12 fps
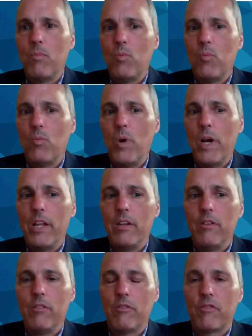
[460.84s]

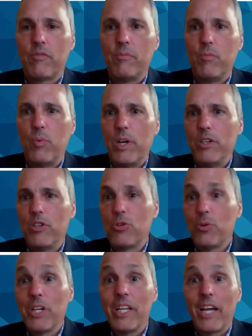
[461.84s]
When
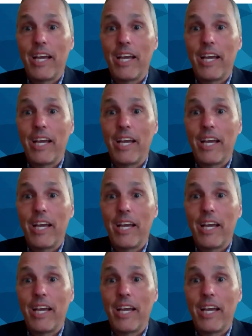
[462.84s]
Julian